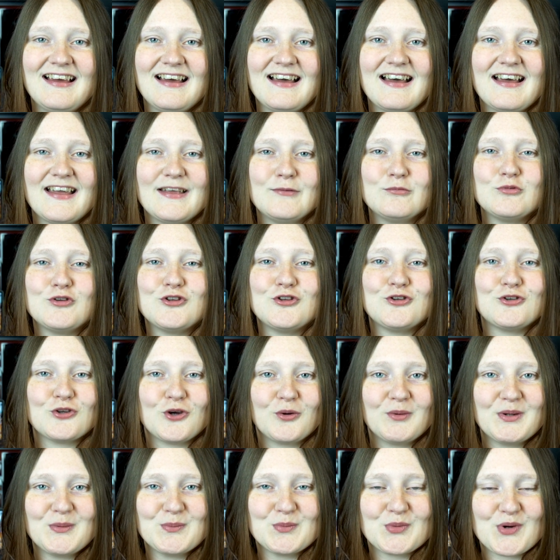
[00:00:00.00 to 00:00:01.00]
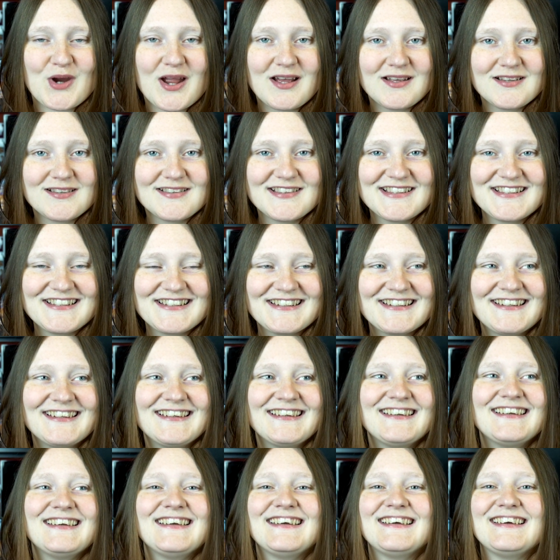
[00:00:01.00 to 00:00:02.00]
I'm so impressed.
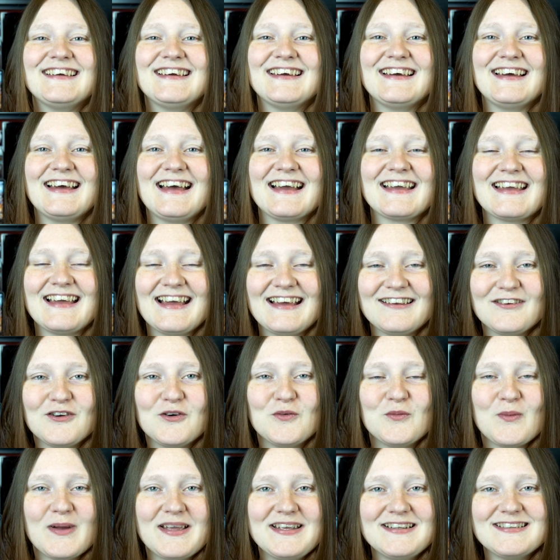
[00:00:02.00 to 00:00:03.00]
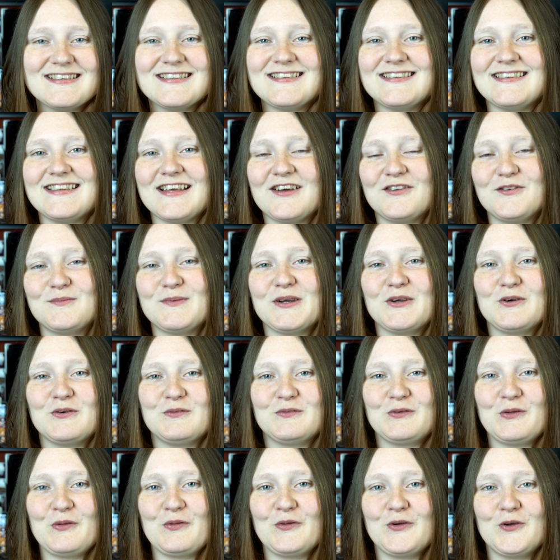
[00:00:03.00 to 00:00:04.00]
I cannot wait to see how the Micro
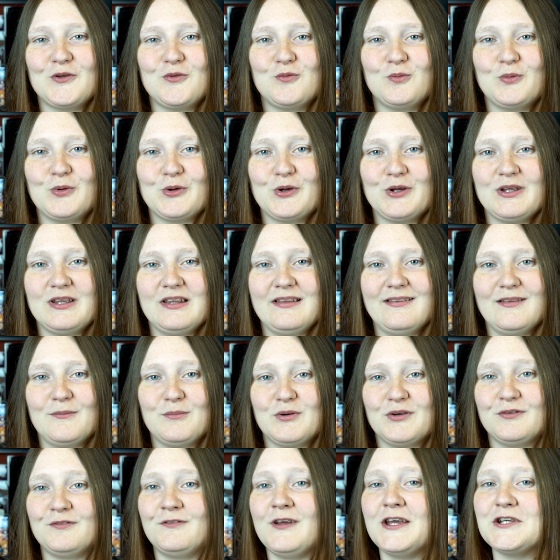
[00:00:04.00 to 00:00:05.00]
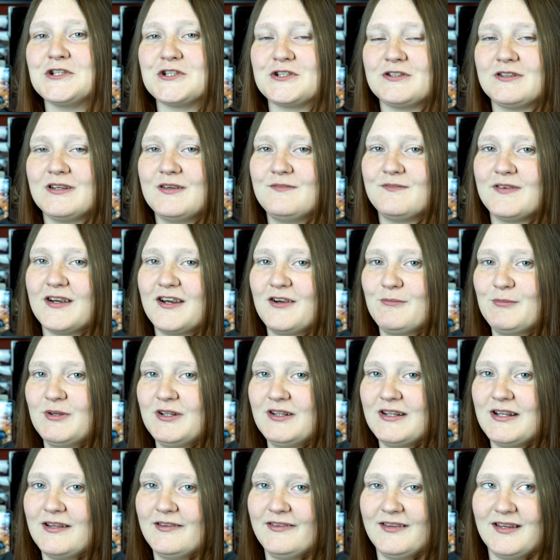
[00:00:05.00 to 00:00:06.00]
Four Thirds work in the professional
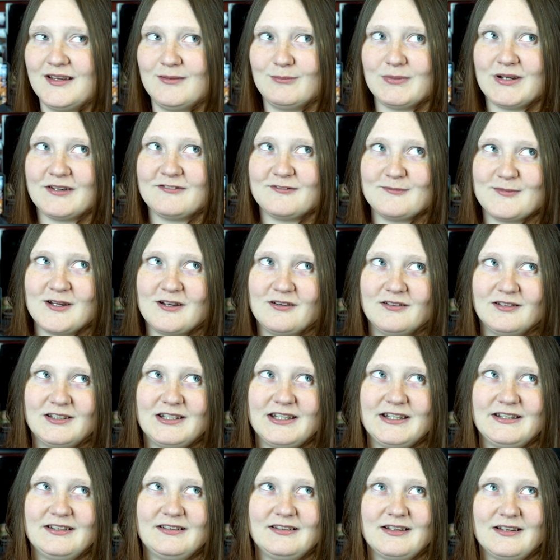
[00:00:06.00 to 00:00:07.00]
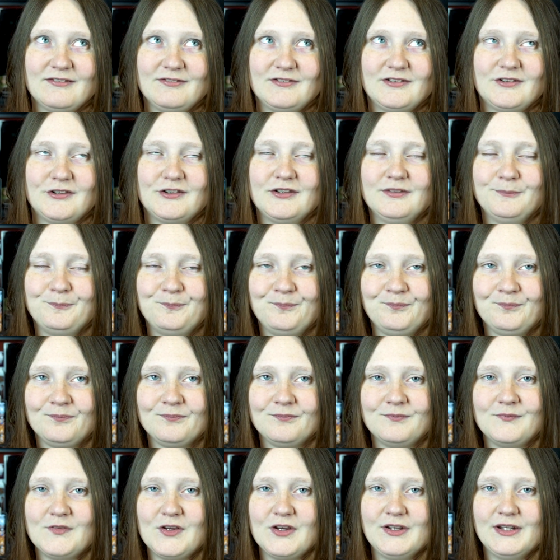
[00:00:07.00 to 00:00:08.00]
environment now that I'm back from a holiday and have to
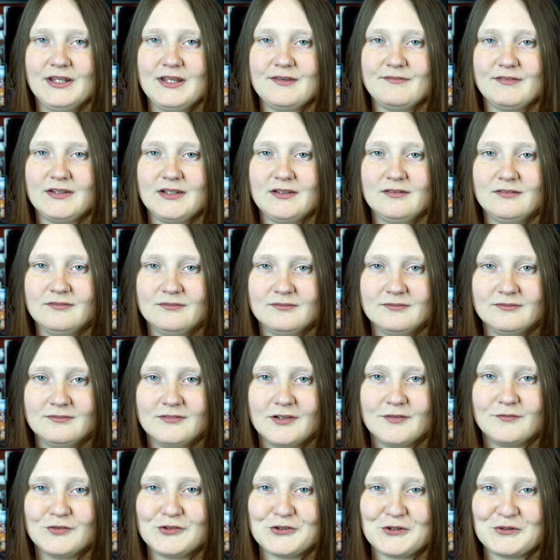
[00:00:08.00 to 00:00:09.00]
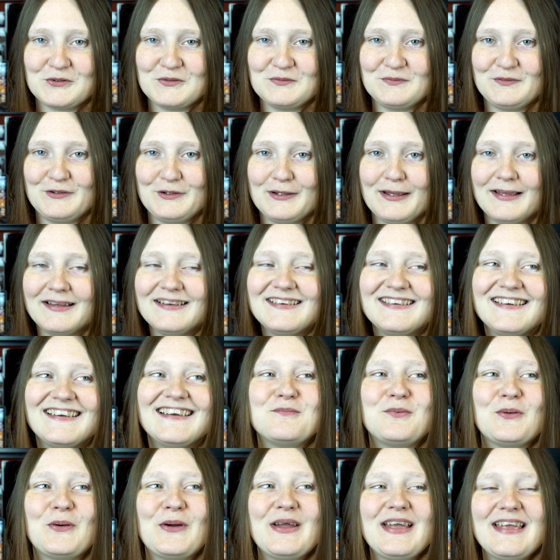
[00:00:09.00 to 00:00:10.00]
earn a living at photography again.
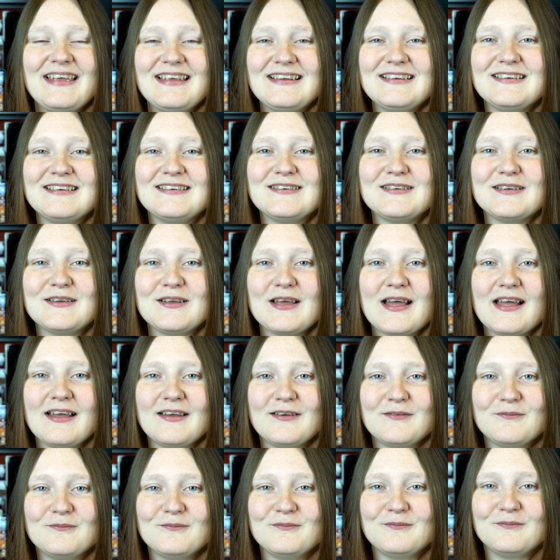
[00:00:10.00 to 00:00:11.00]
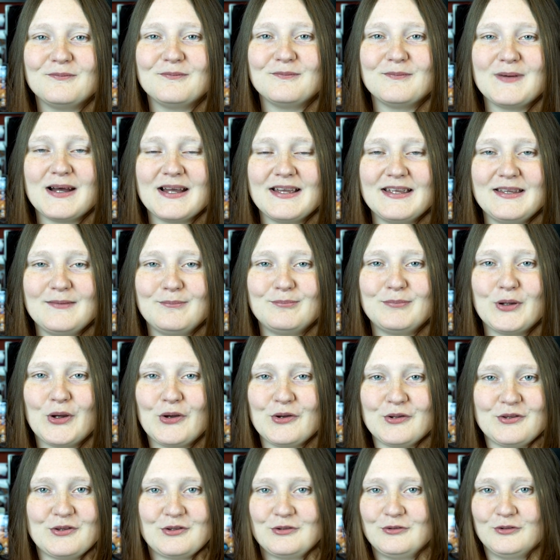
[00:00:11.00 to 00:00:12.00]
But in um, my
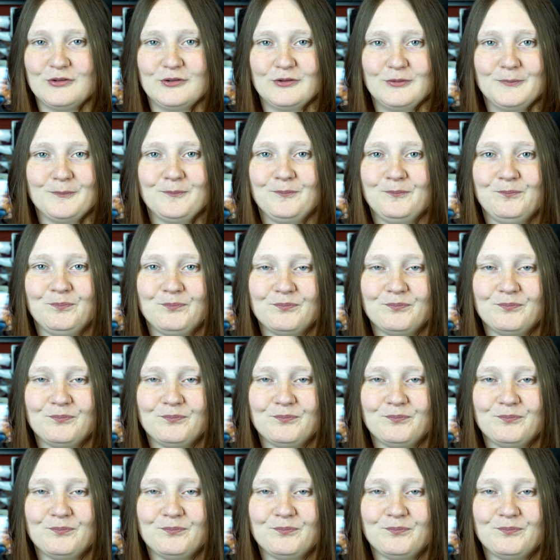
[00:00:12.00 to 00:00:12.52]
personal